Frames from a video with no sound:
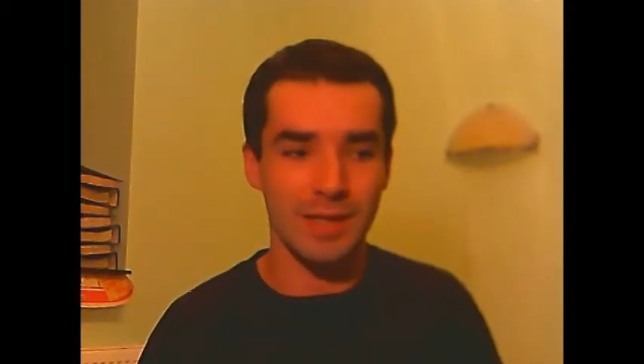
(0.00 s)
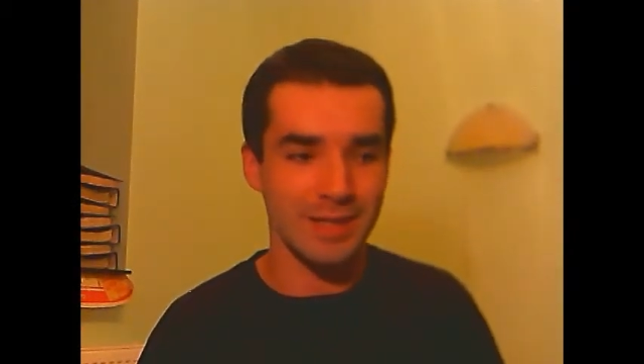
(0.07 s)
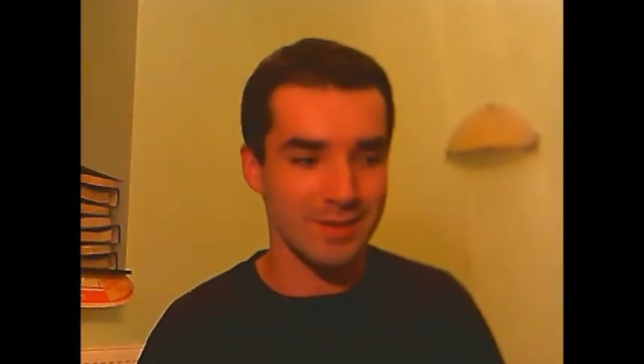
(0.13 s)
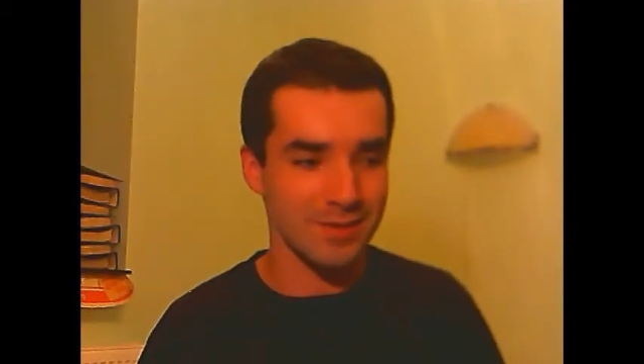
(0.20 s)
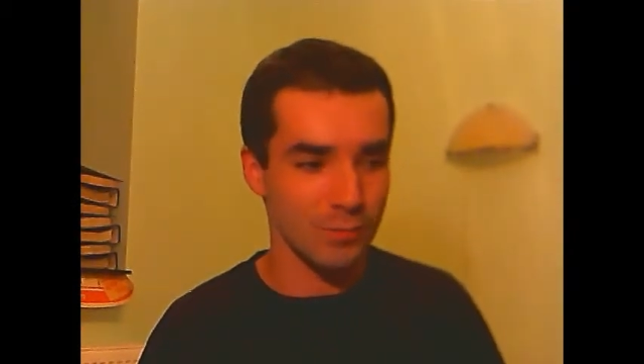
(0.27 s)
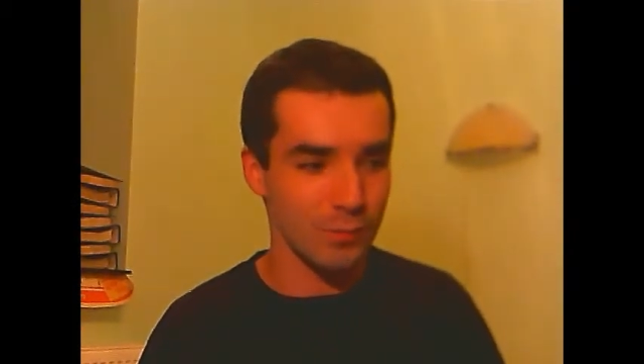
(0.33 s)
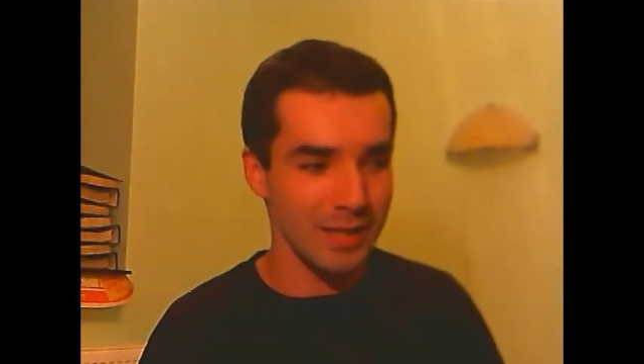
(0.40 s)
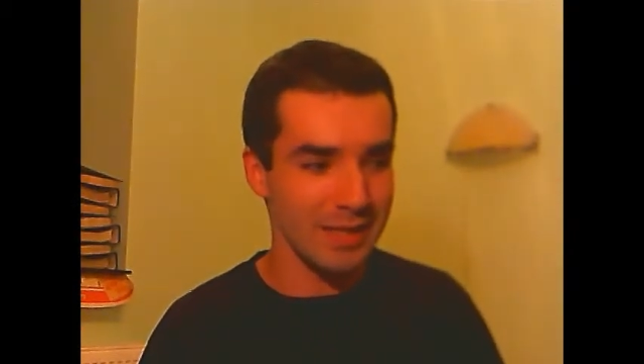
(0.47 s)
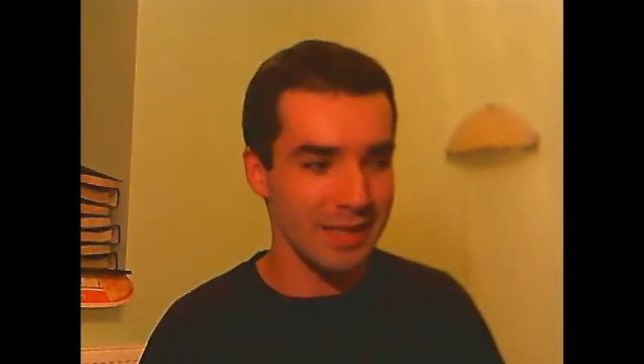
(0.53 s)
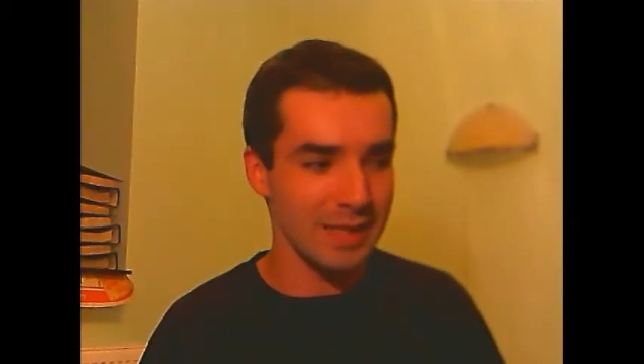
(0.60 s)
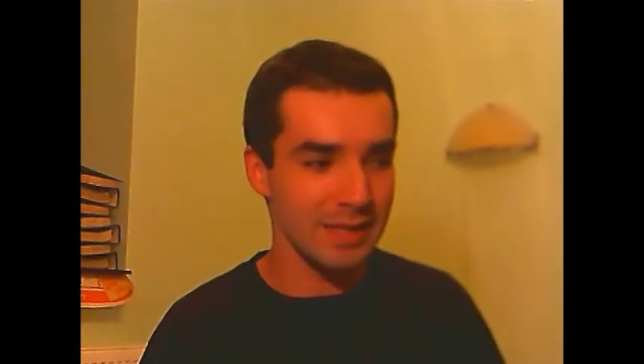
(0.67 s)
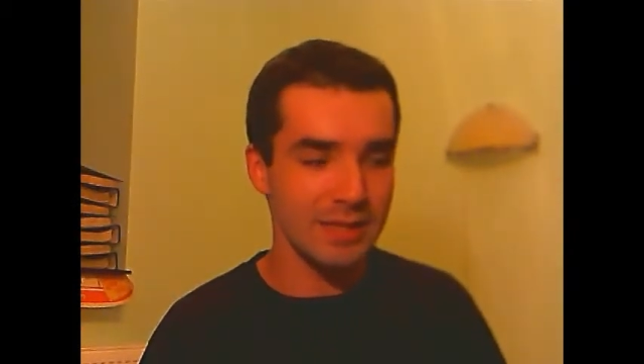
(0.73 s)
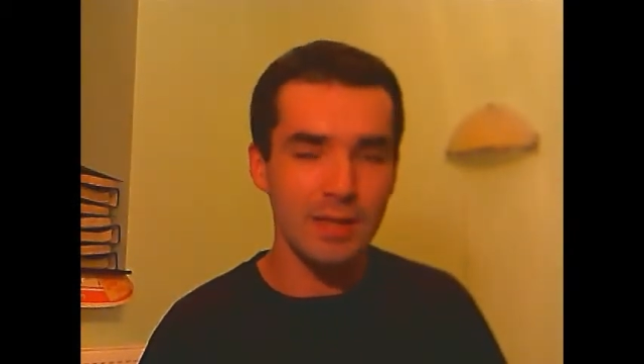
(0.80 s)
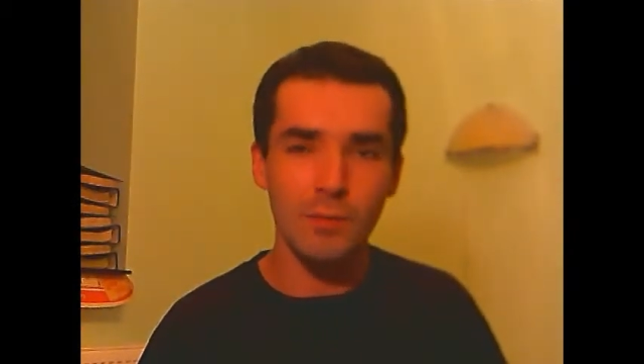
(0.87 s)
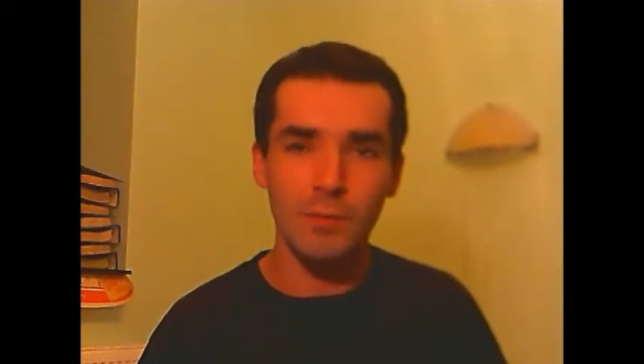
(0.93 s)
It
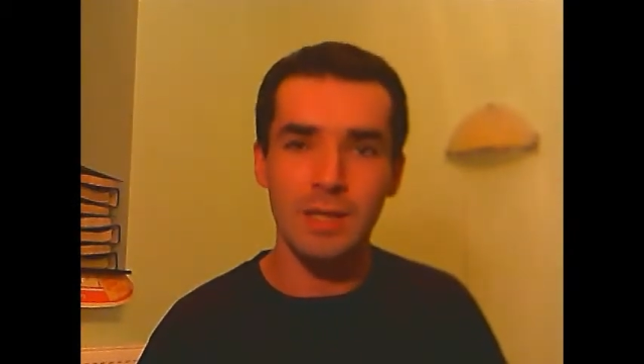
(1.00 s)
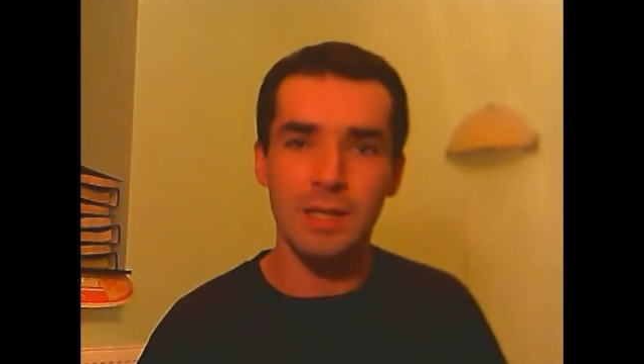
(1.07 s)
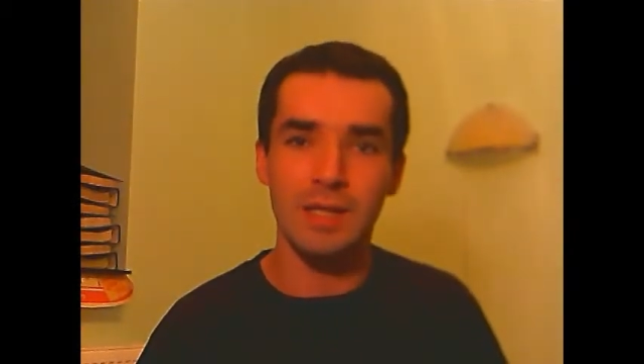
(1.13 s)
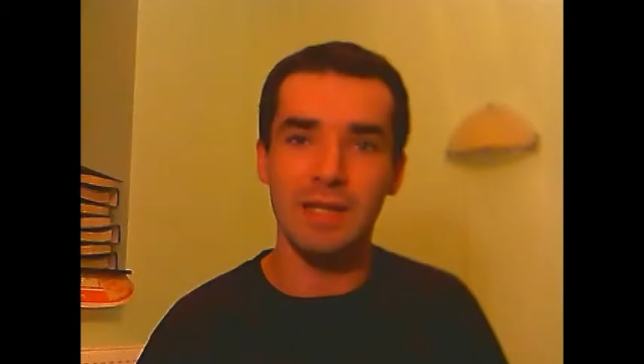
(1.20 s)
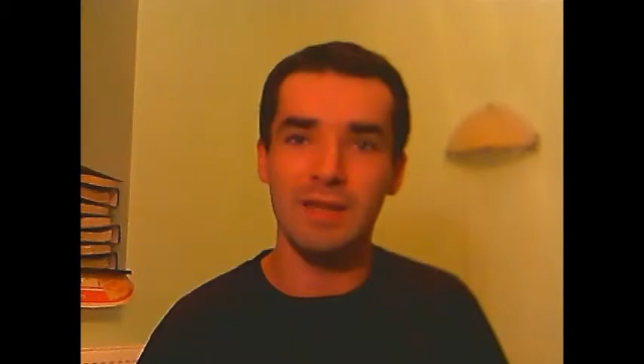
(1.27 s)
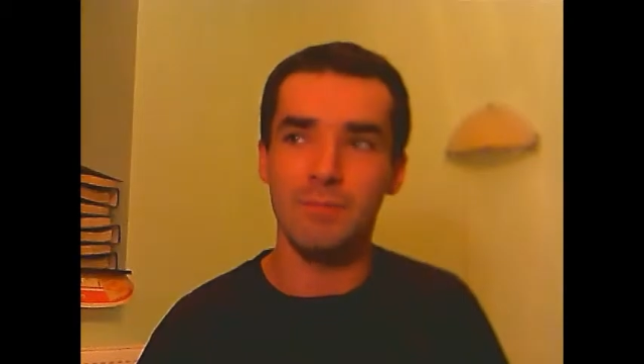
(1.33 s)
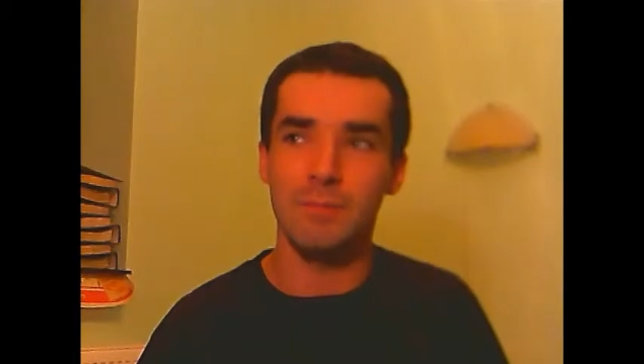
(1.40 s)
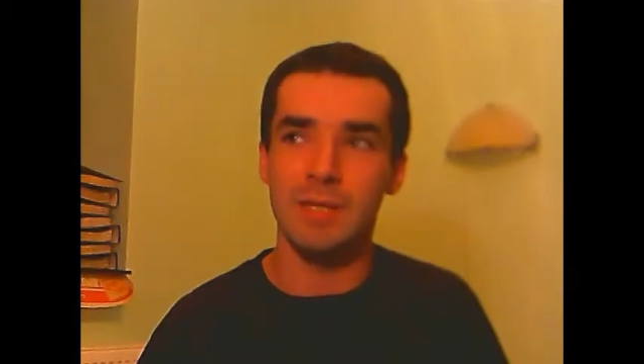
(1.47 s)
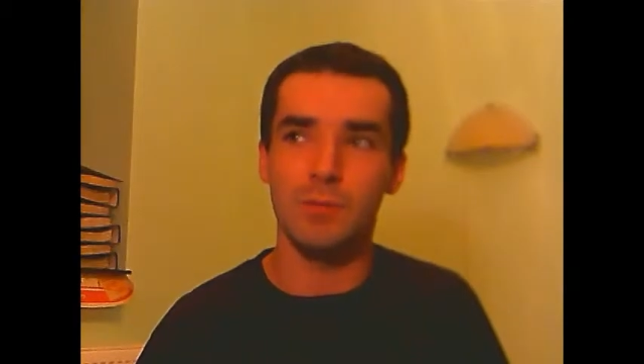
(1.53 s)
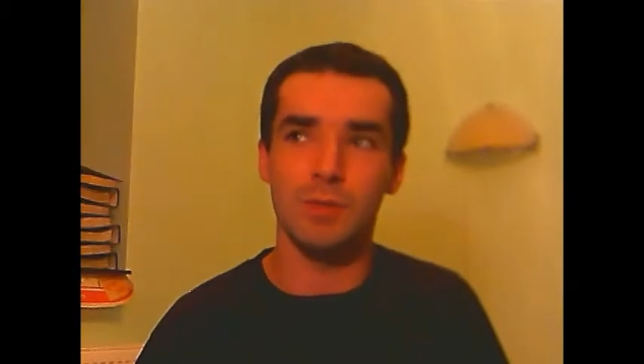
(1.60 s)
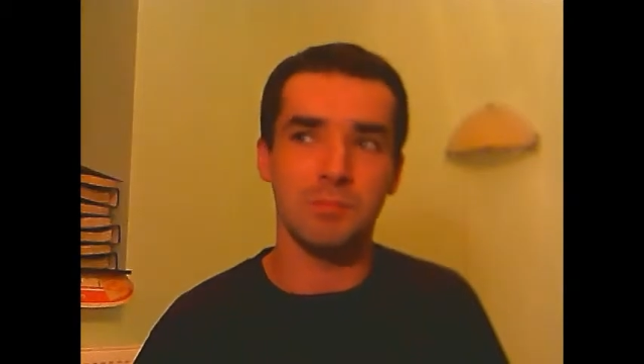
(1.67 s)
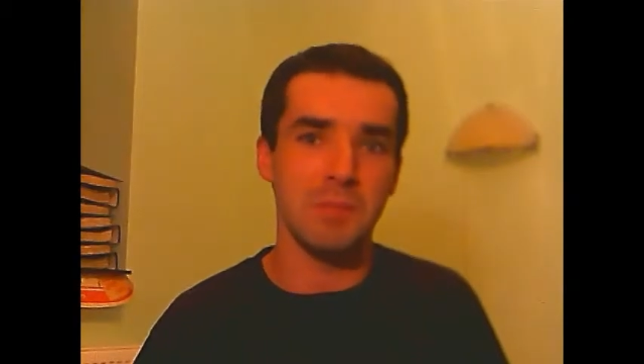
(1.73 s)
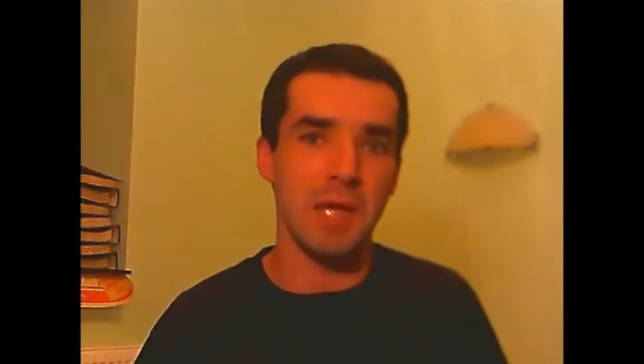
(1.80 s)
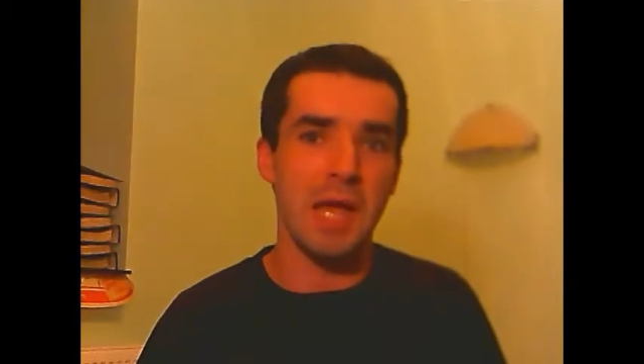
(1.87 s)
didn't really leave me with